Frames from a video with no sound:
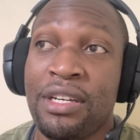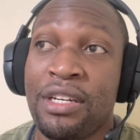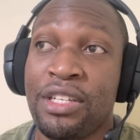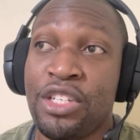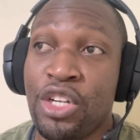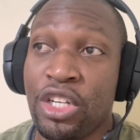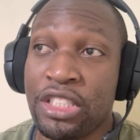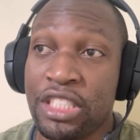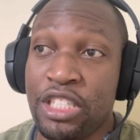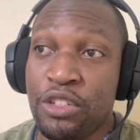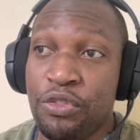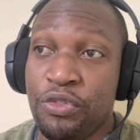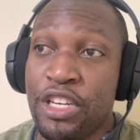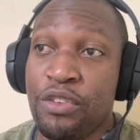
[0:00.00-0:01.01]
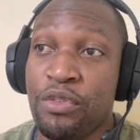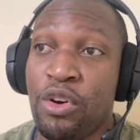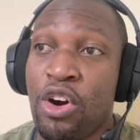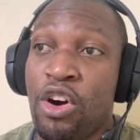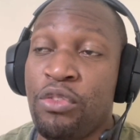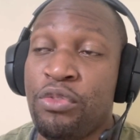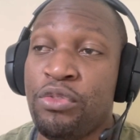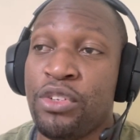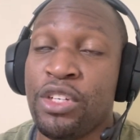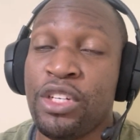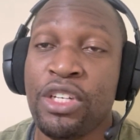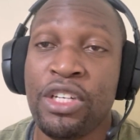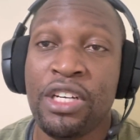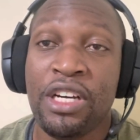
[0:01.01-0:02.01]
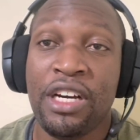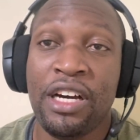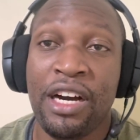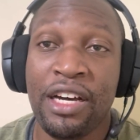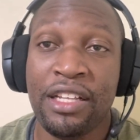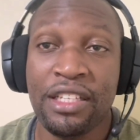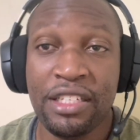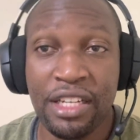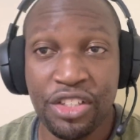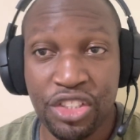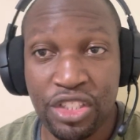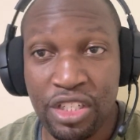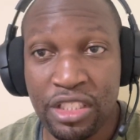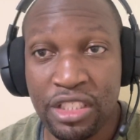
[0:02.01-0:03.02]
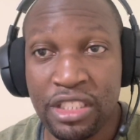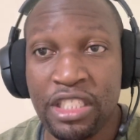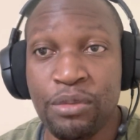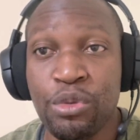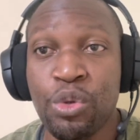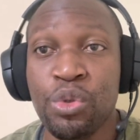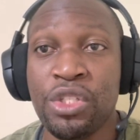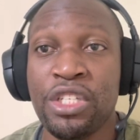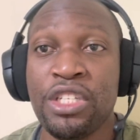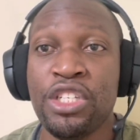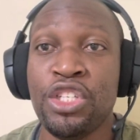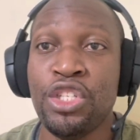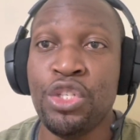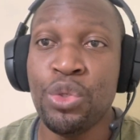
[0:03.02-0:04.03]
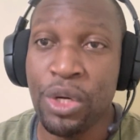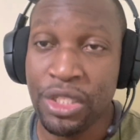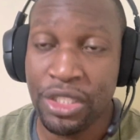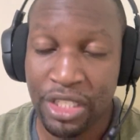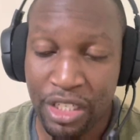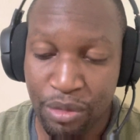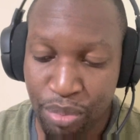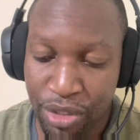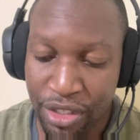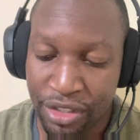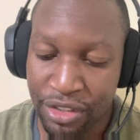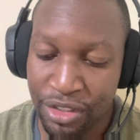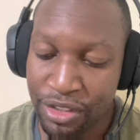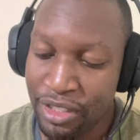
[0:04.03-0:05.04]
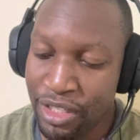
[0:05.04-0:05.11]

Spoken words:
not in favor of the national team using USL players.